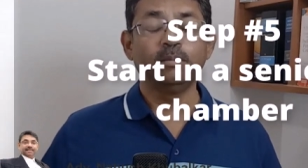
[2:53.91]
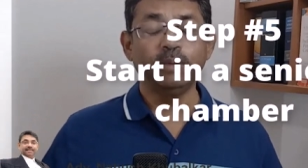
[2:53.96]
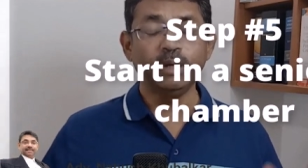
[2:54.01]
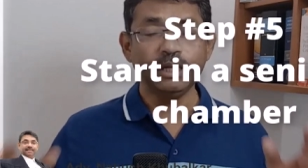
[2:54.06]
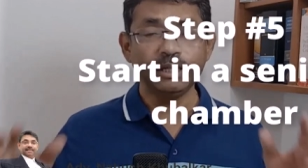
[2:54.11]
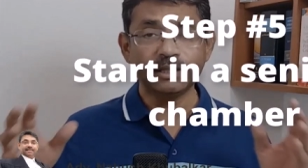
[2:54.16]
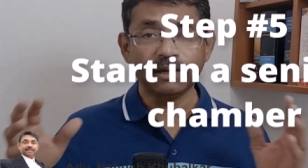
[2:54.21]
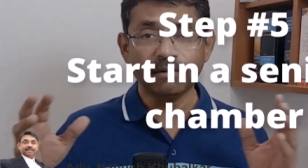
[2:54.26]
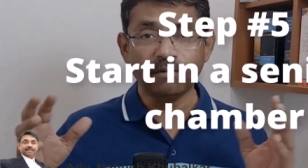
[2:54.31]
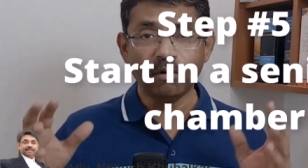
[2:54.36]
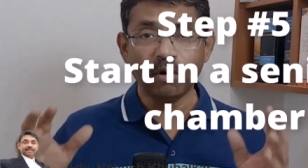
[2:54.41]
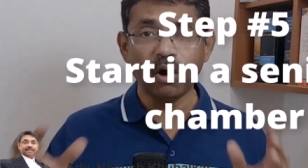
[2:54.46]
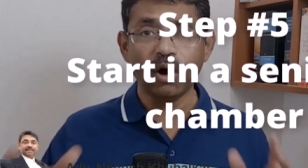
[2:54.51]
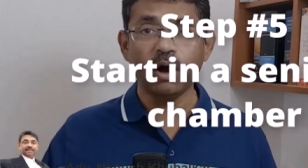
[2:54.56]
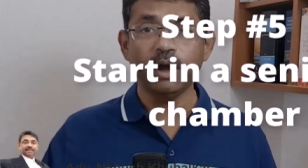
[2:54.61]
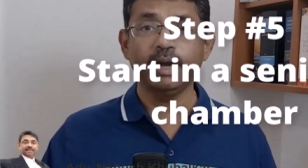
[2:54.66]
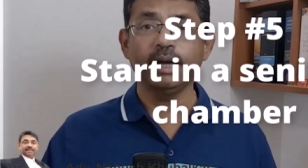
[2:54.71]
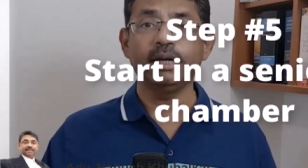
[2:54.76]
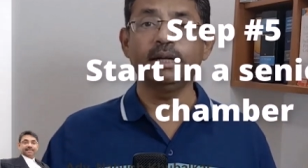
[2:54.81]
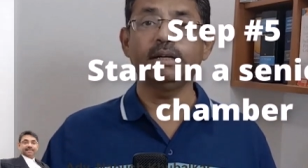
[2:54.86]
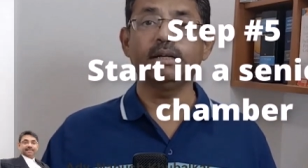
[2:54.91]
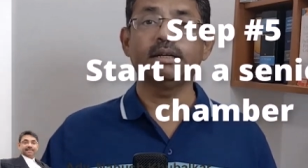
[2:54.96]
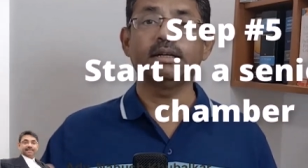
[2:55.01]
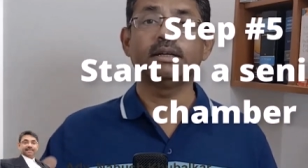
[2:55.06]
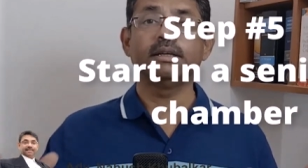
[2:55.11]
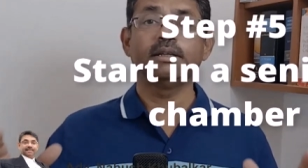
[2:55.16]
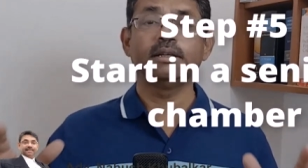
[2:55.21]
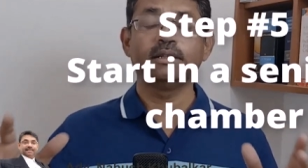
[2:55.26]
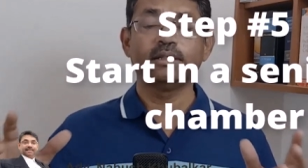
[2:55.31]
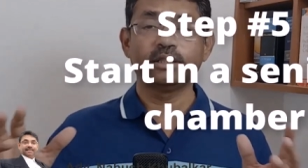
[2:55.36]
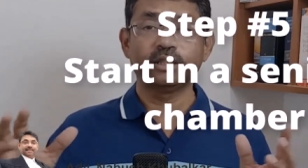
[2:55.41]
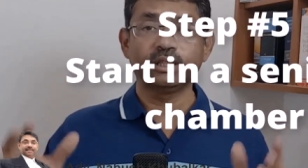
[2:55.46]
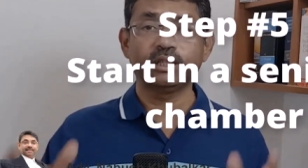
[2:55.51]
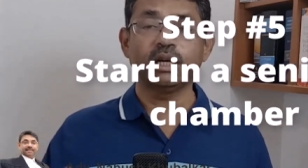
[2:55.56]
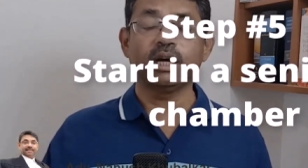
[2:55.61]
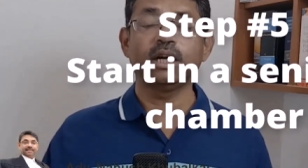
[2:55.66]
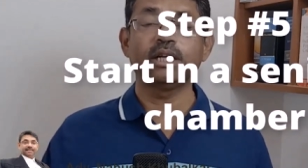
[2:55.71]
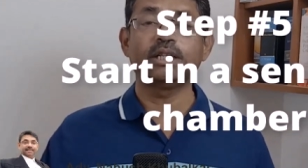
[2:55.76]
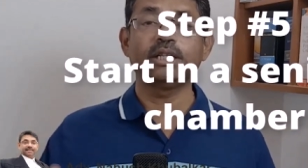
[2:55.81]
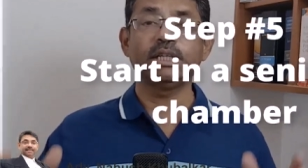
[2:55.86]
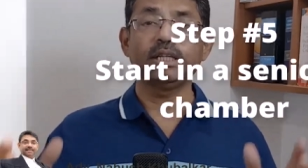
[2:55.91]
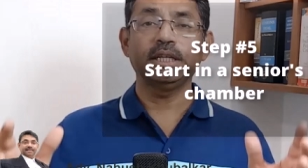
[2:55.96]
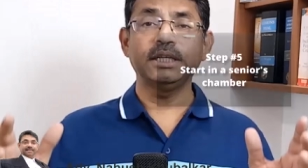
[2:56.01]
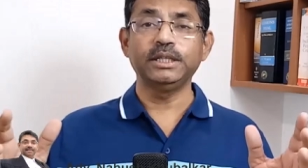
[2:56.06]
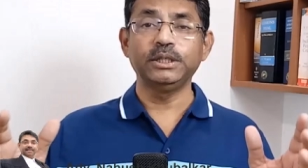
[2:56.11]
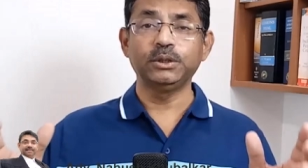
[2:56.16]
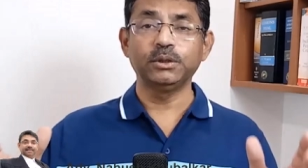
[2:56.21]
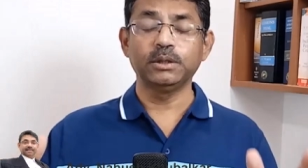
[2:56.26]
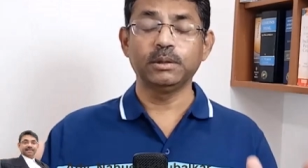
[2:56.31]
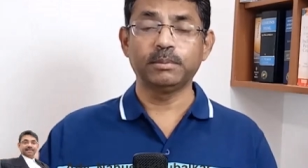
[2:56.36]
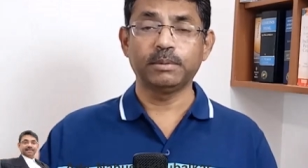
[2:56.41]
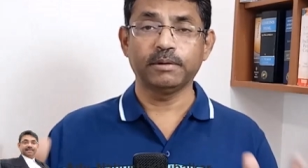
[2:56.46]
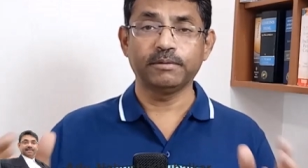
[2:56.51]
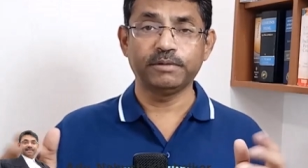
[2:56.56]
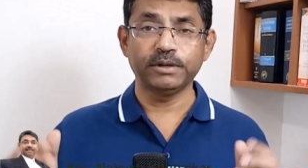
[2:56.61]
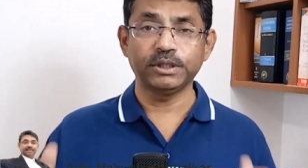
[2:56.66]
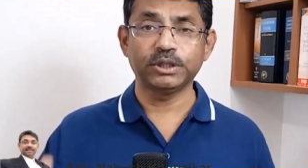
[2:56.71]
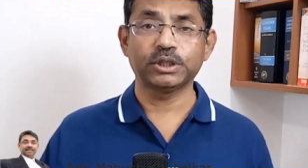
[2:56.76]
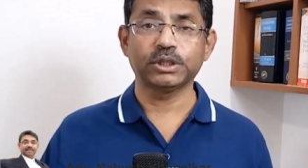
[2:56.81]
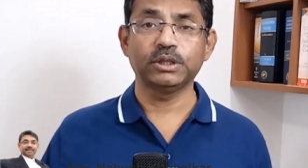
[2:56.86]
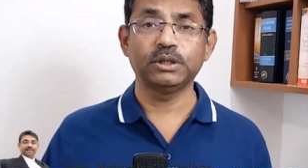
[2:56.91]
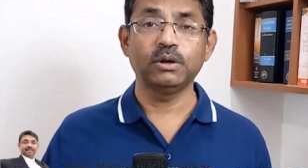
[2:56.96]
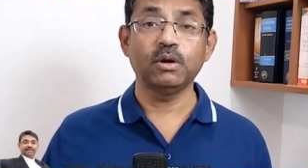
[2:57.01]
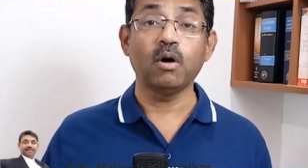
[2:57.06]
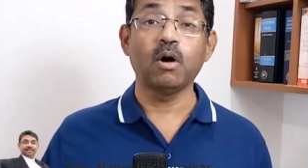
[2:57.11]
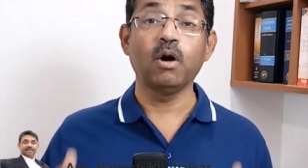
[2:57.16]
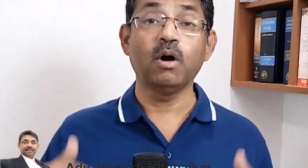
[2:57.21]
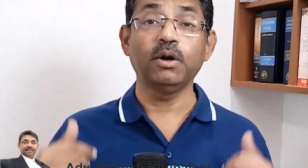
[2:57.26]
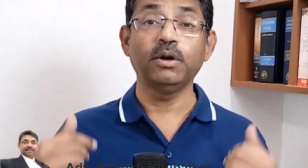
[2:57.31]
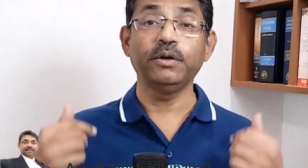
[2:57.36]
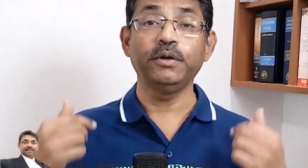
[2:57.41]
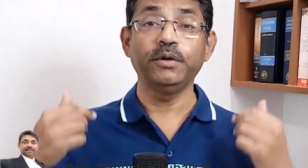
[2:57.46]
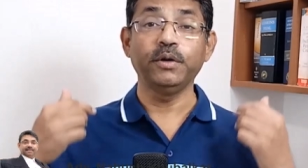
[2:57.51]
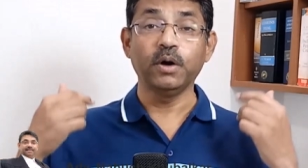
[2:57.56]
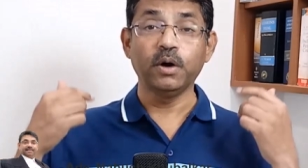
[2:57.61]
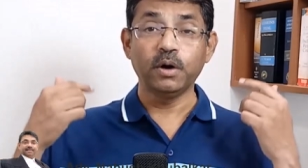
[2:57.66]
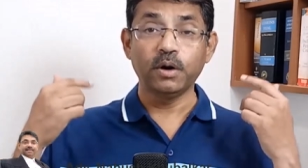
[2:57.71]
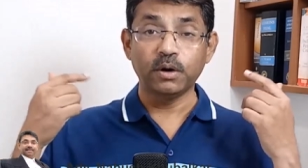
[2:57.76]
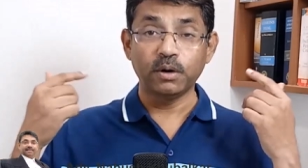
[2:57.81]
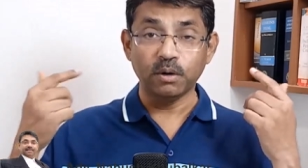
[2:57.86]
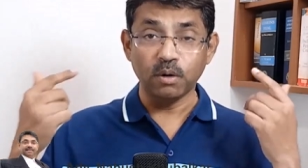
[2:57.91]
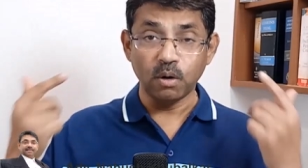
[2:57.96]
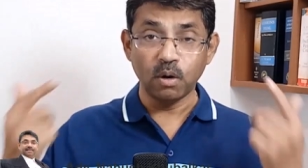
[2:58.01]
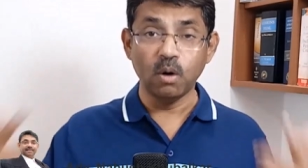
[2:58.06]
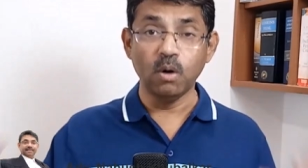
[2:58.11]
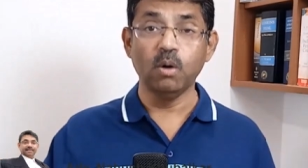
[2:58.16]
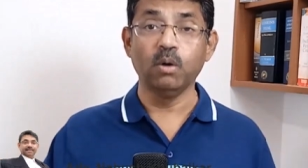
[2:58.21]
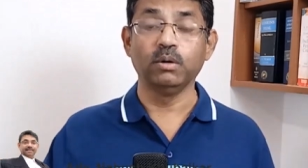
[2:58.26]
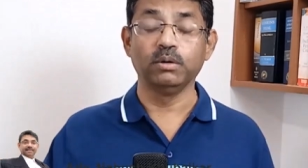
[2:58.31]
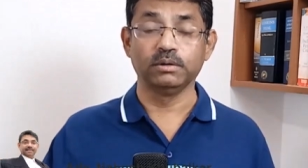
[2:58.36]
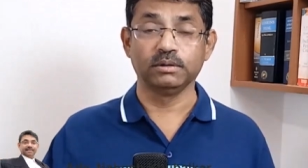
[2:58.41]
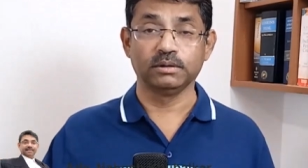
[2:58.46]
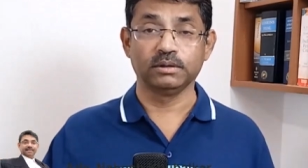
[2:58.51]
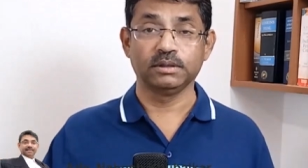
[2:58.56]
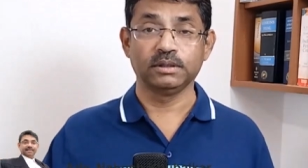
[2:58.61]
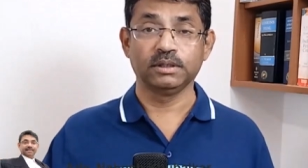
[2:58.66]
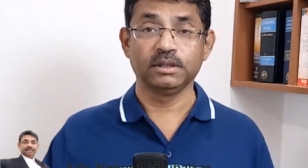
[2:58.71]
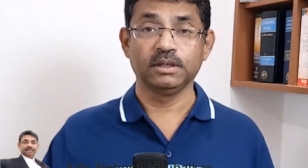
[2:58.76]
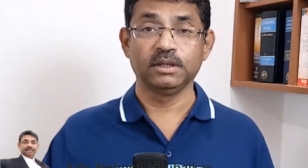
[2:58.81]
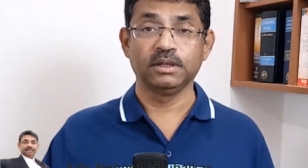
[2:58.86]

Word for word: Please avoid starting into the profession on your own.